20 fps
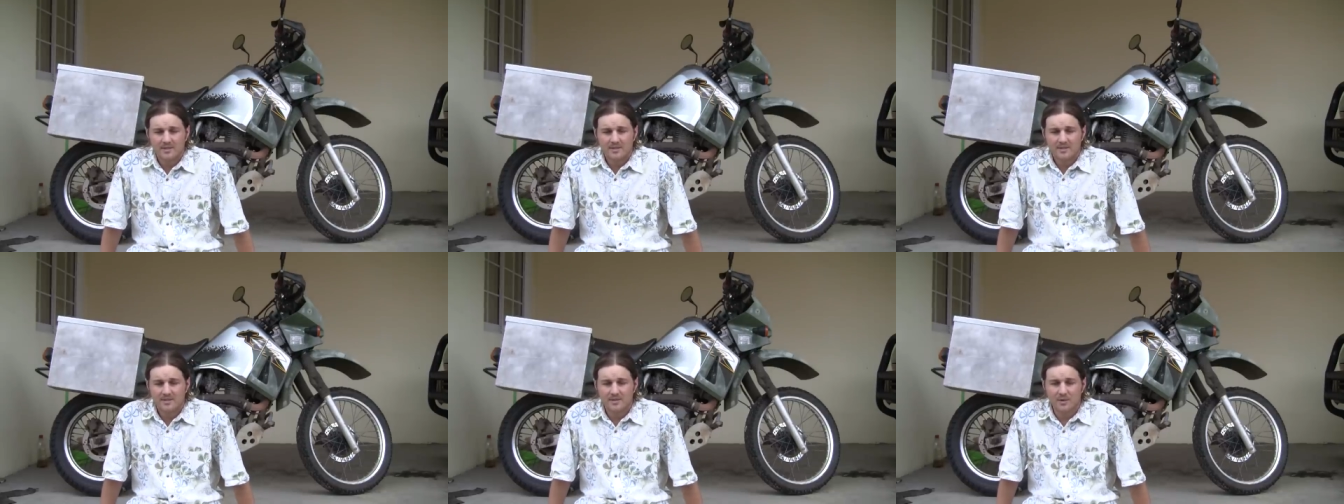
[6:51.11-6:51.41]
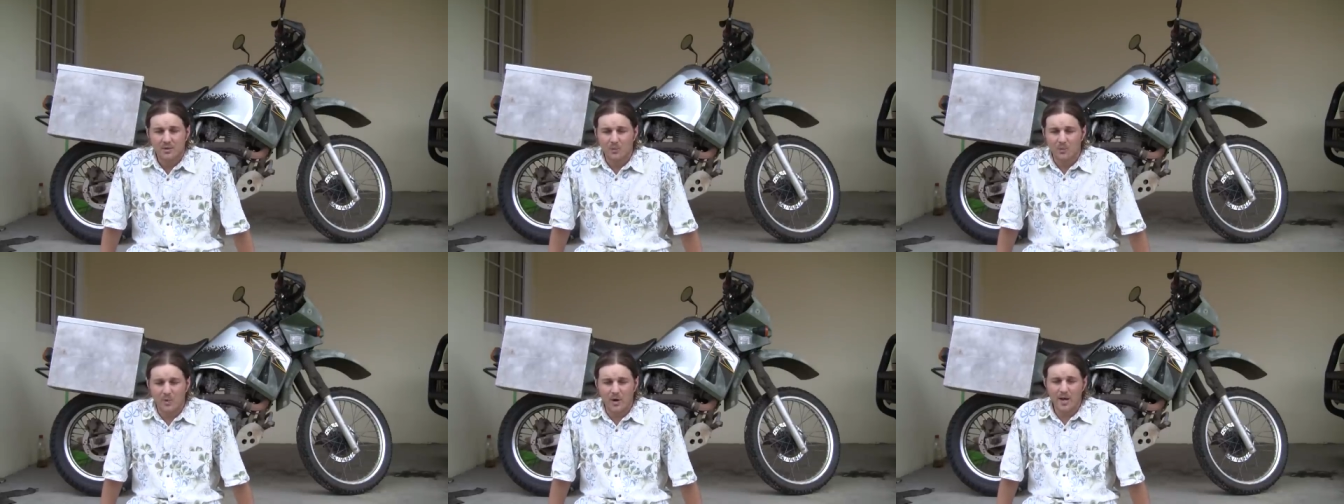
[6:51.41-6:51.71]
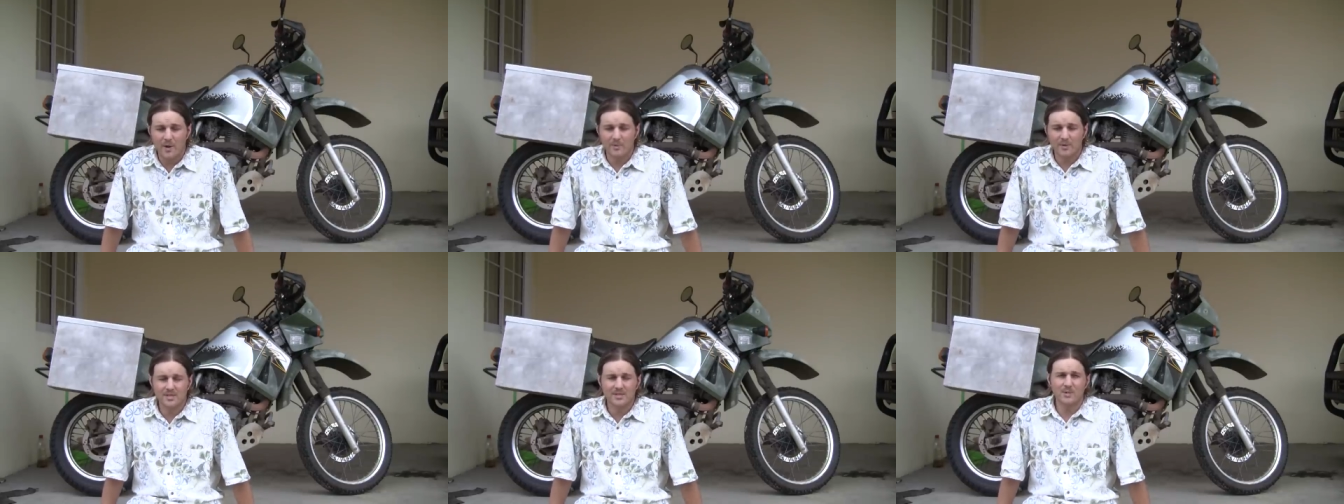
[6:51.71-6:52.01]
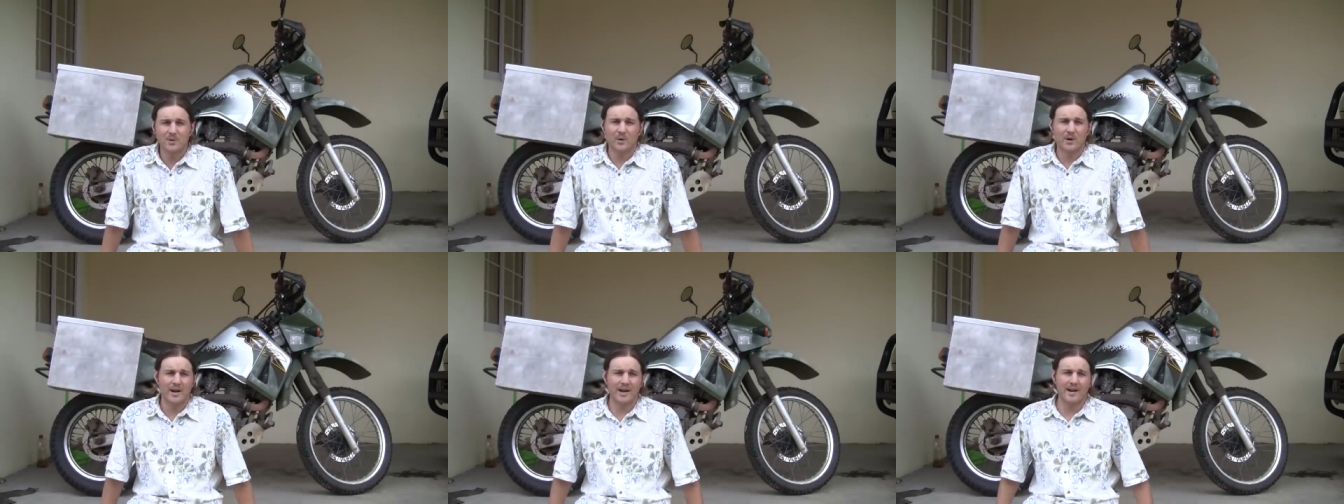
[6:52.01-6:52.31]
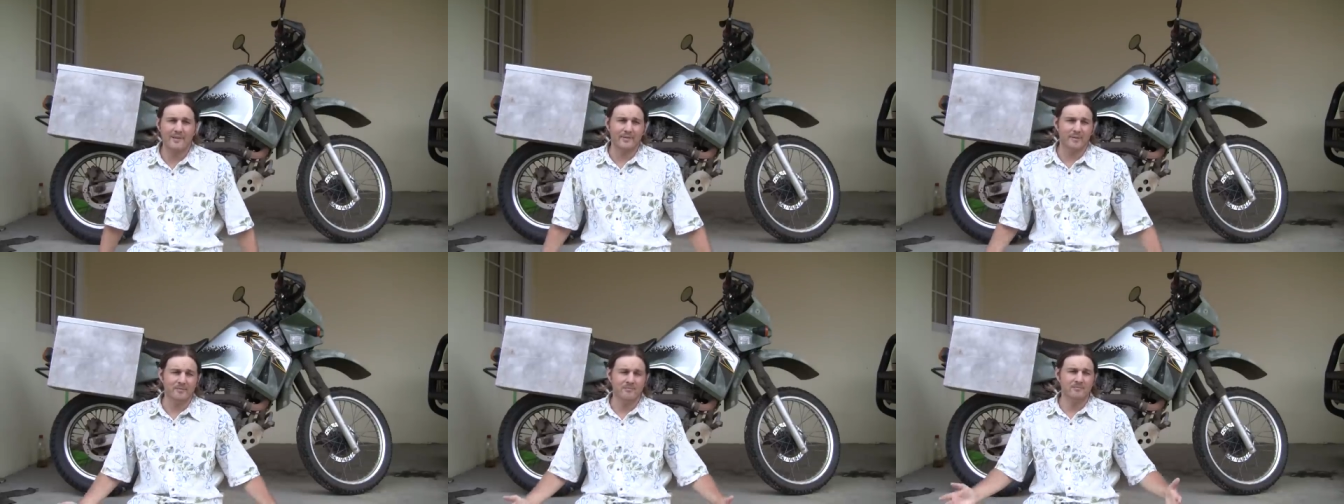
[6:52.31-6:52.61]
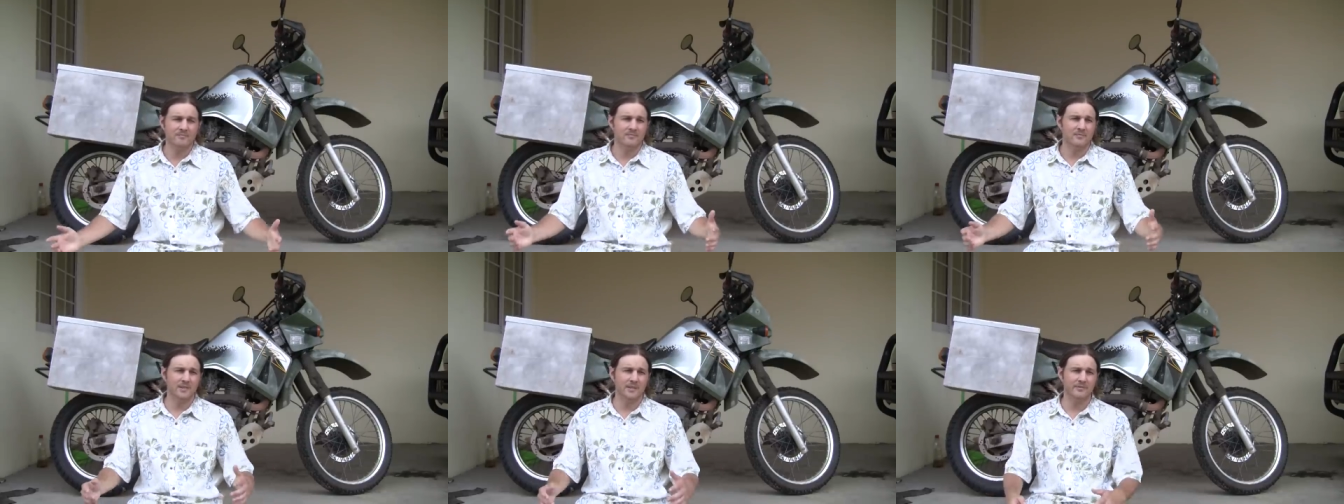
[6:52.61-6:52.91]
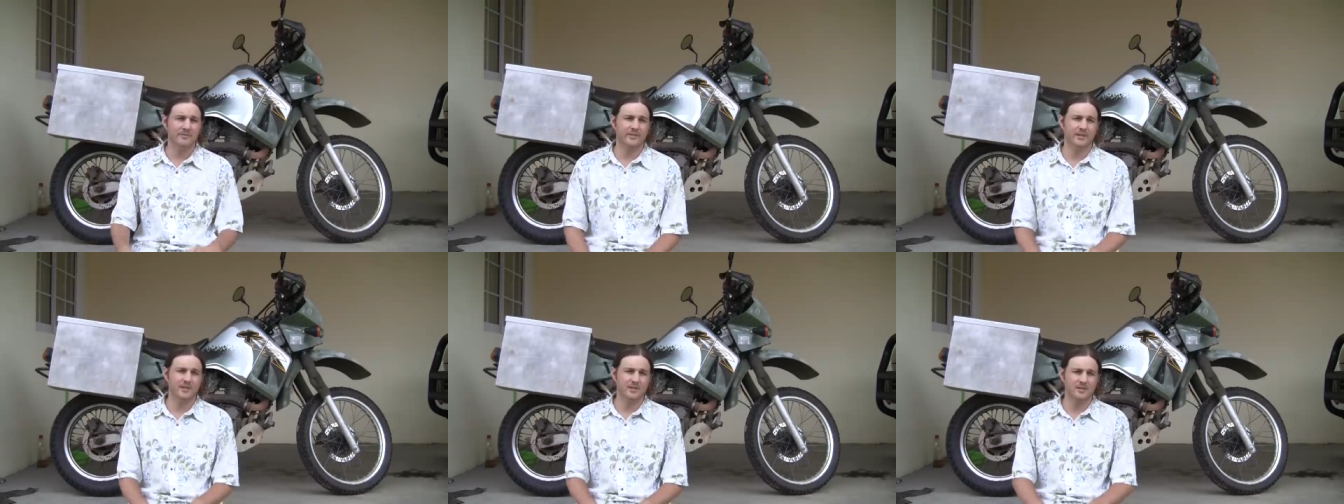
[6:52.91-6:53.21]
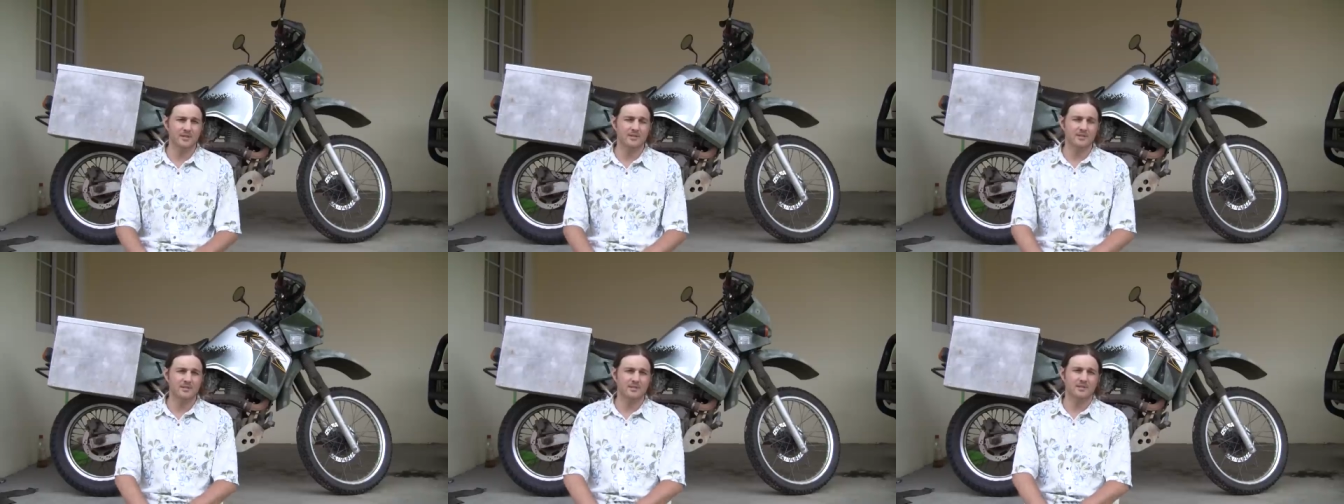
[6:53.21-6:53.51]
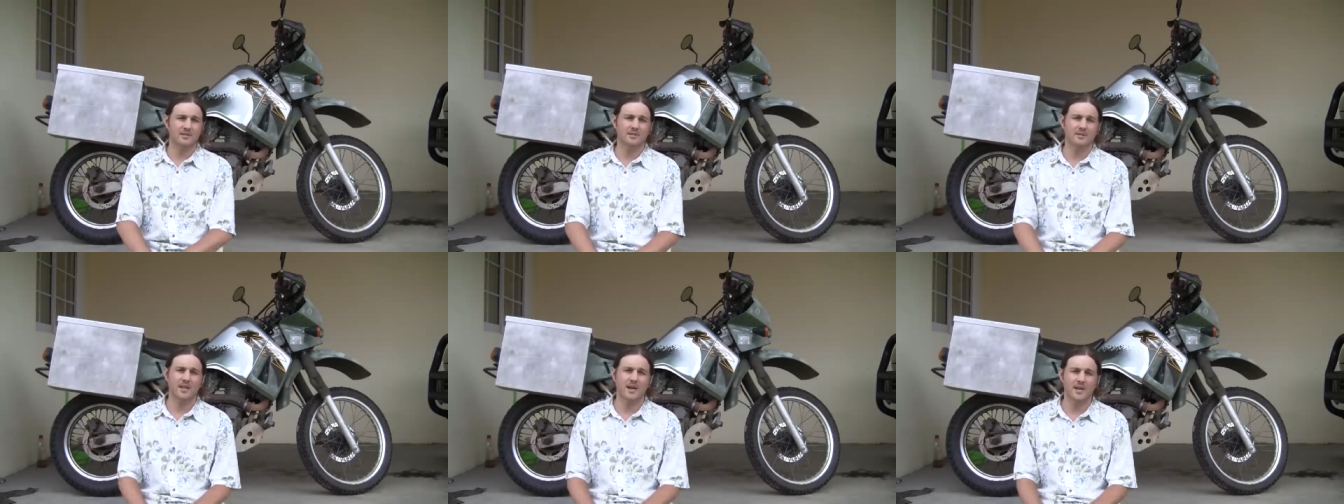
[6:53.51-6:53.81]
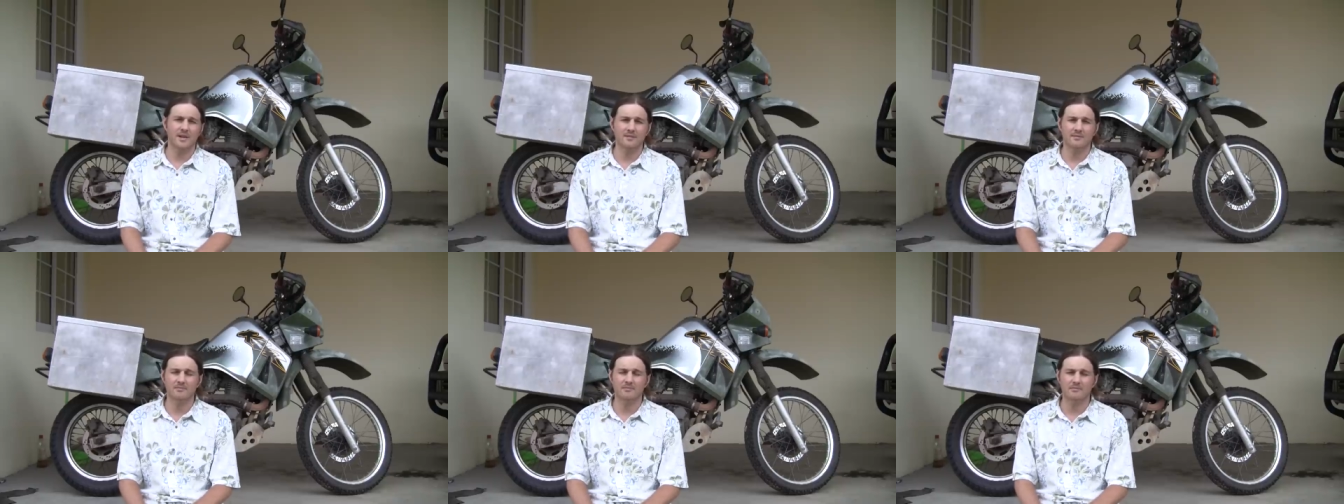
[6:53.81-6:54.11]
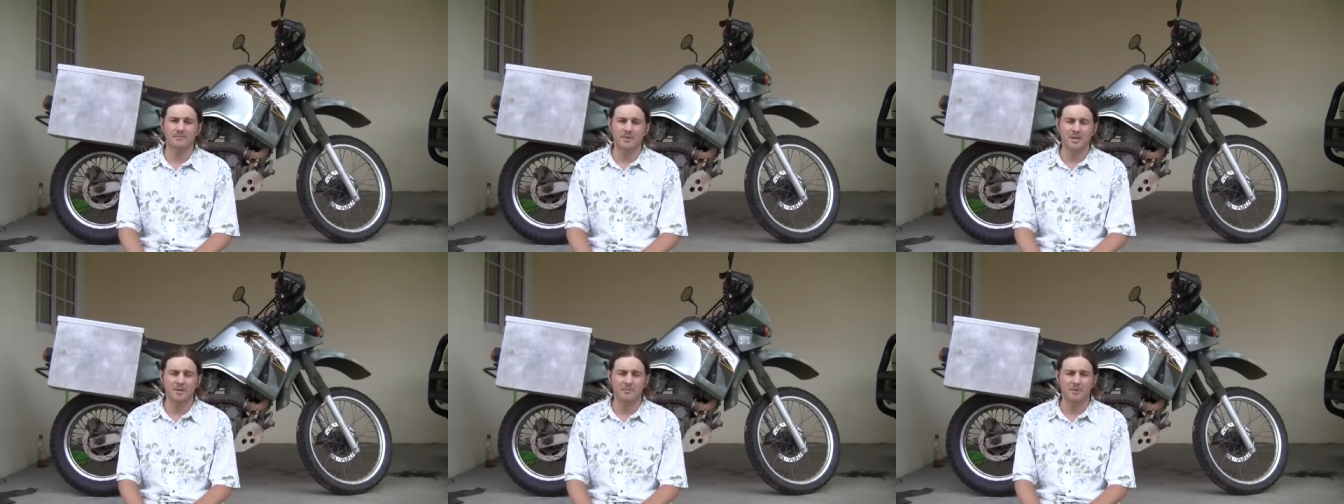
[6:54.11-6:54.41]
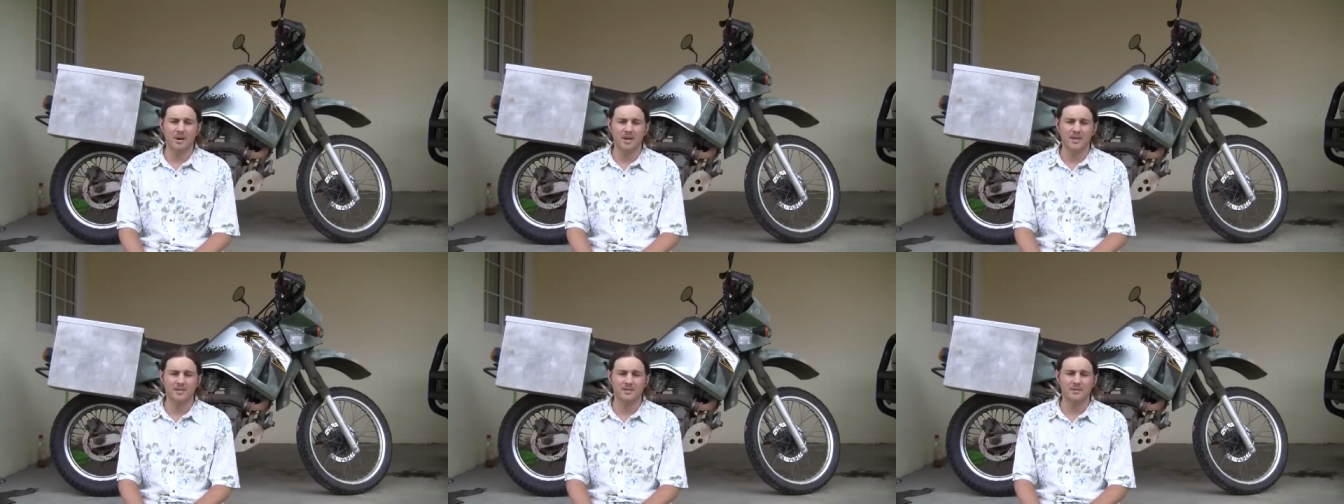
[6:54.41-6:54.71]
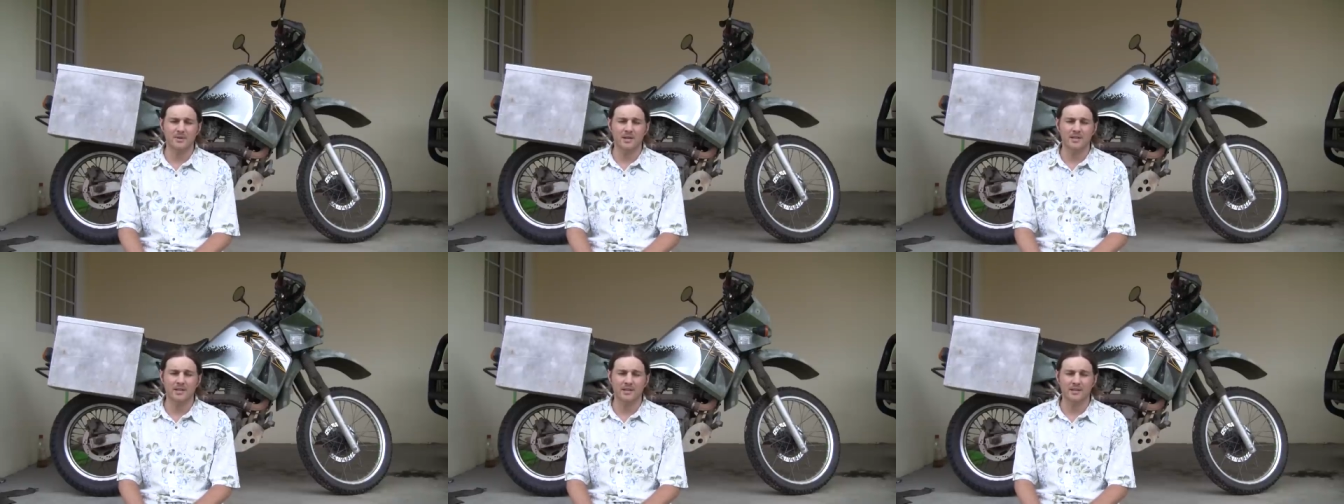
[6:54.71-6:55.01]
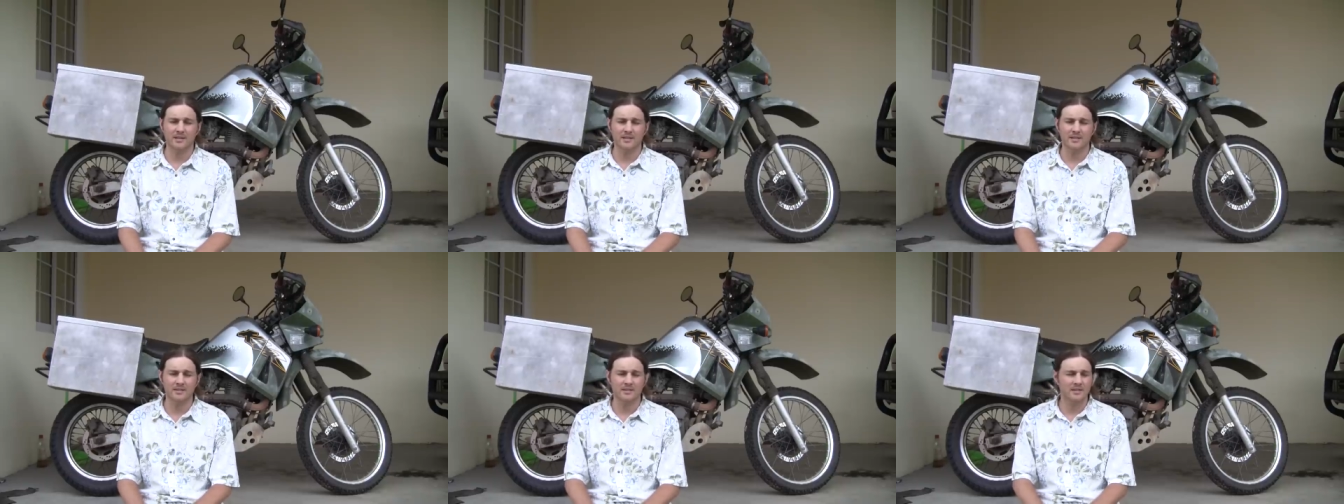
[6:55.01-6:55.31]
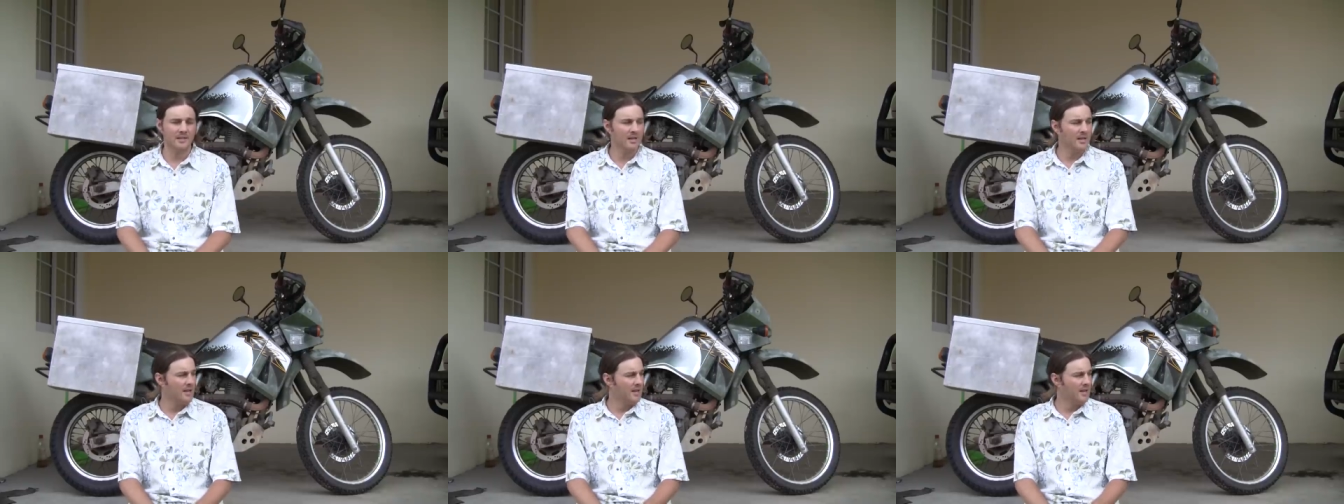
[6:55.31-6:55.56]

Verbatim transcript: so why would a store have them if there's not many bikes around like this?